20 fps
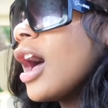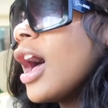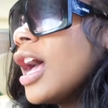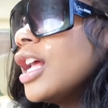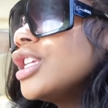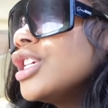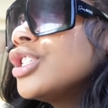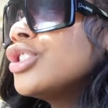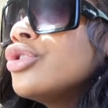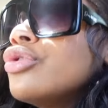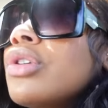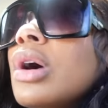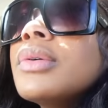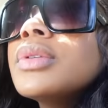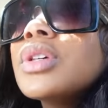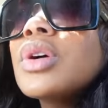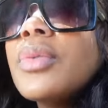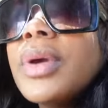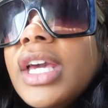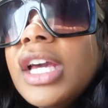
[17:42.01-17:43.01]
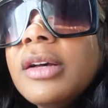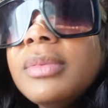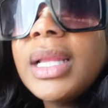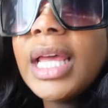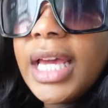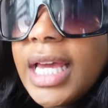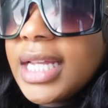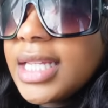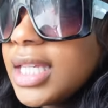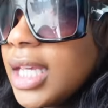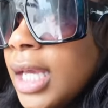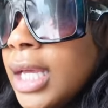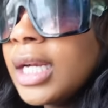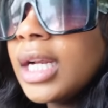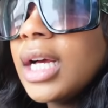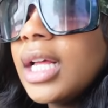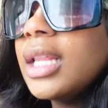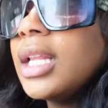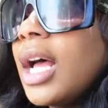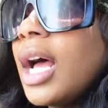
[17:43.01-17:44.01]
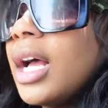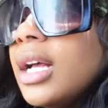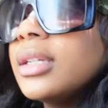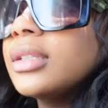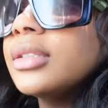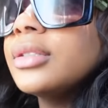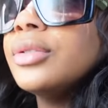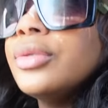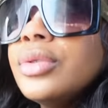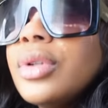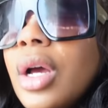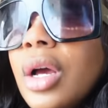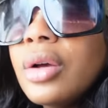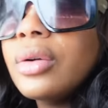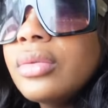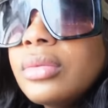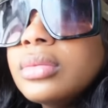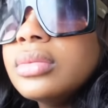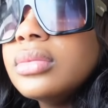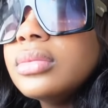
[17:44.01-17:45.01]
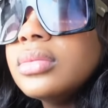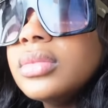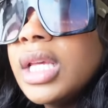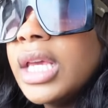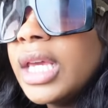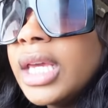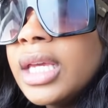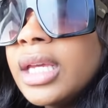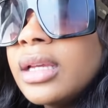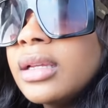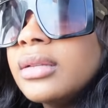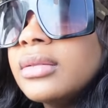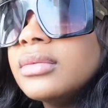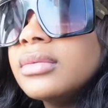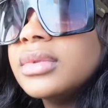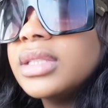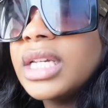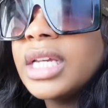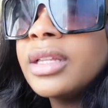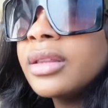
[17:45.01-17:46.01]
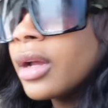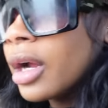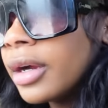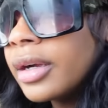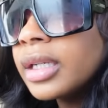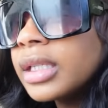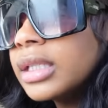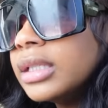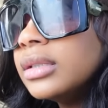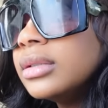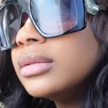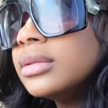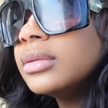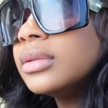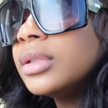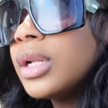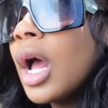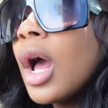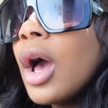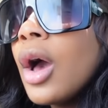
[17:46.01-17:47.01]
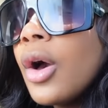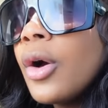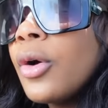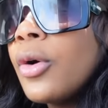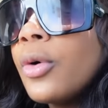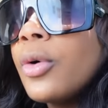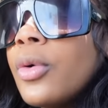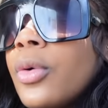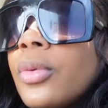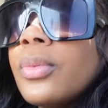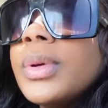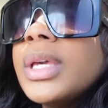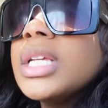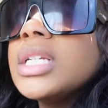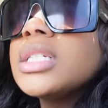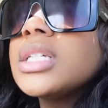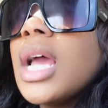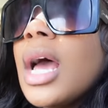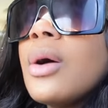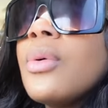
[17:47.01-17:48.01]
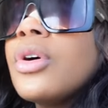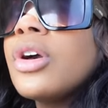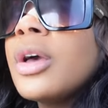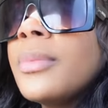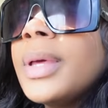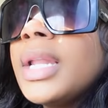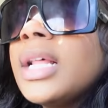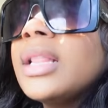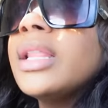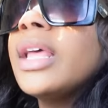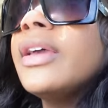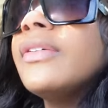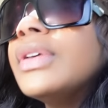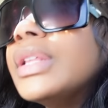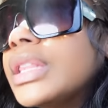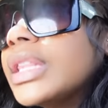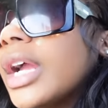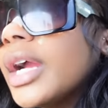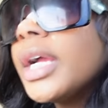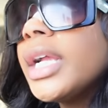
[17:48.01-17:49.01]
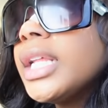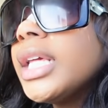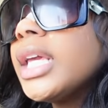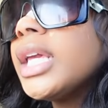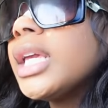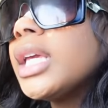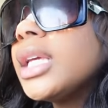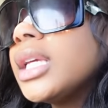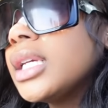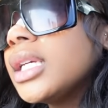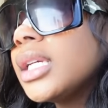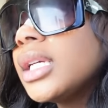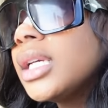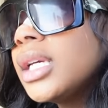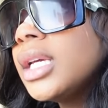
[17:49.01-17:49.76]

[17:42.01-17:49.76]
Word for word: i just knew i was gonna wake up like at 10 o'clock you know 10 10 30 no bitch i woke up at 11 30